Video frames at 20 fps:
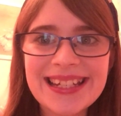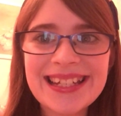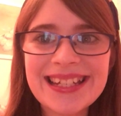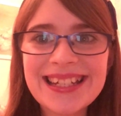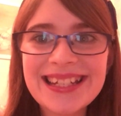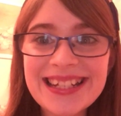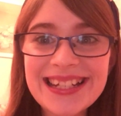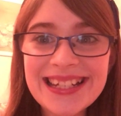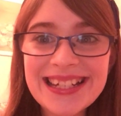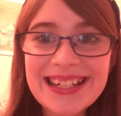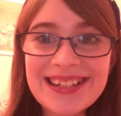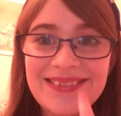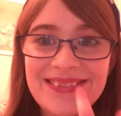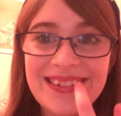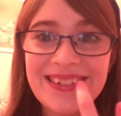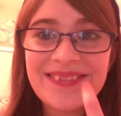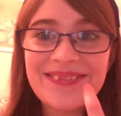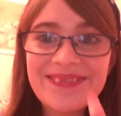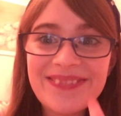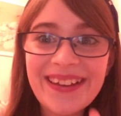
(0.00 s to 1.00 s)
Look at
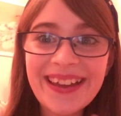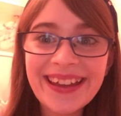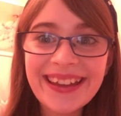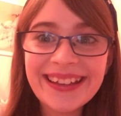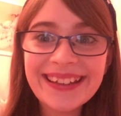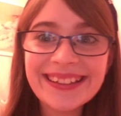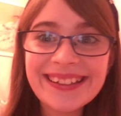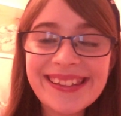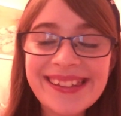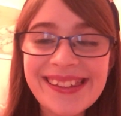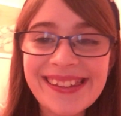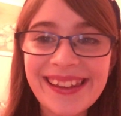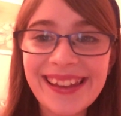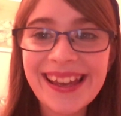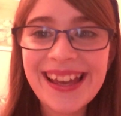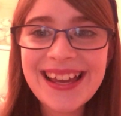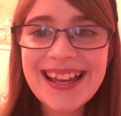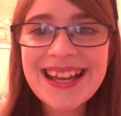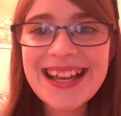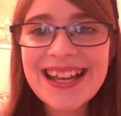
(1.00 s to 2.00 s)
my face. So
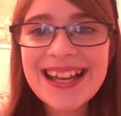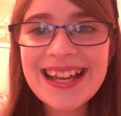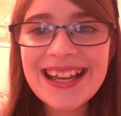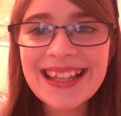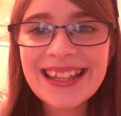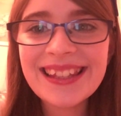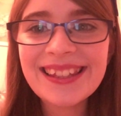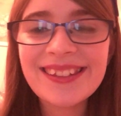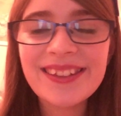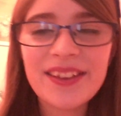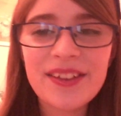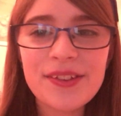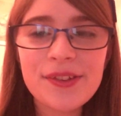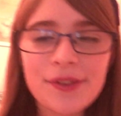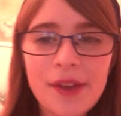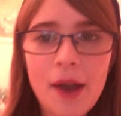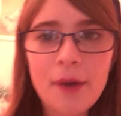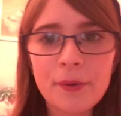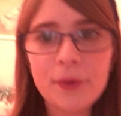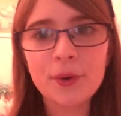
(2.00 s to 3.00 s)
this
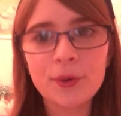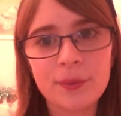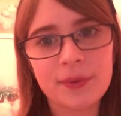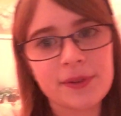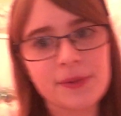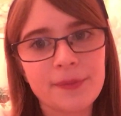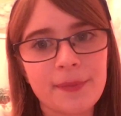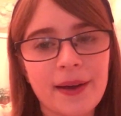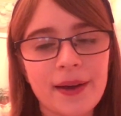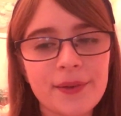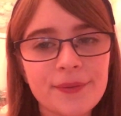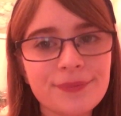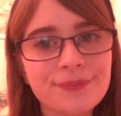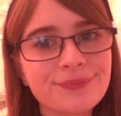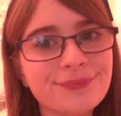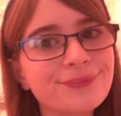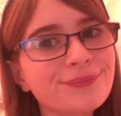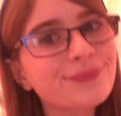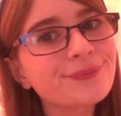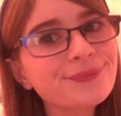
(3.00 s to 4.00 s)
is how normal smile.
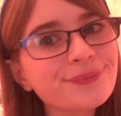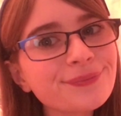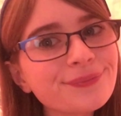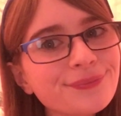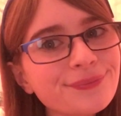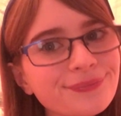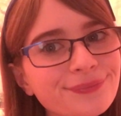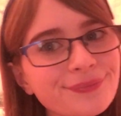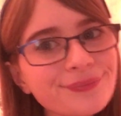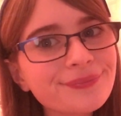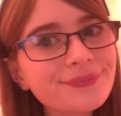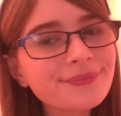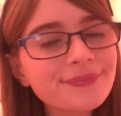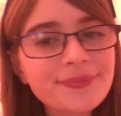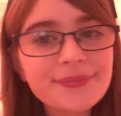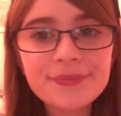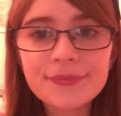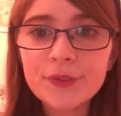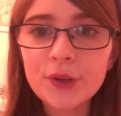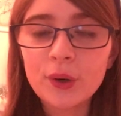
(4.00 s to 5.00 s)

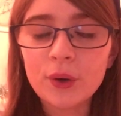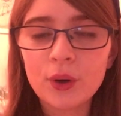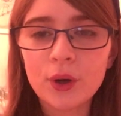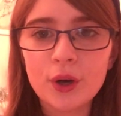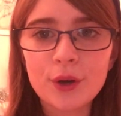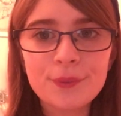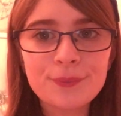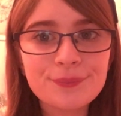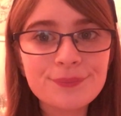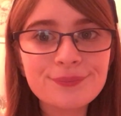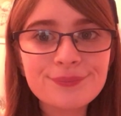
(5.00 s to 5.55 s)
Or